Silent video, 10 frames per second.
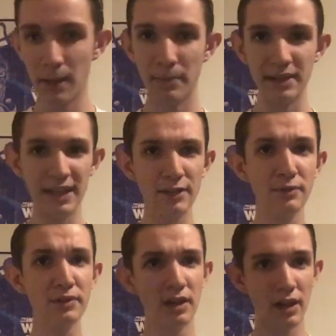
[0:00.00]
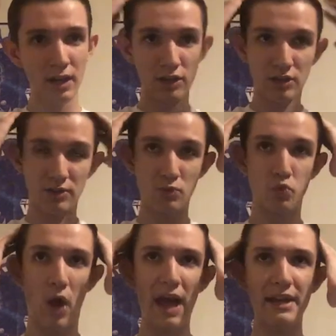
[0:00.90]
But even
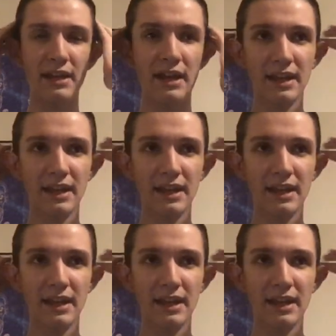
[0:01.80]
when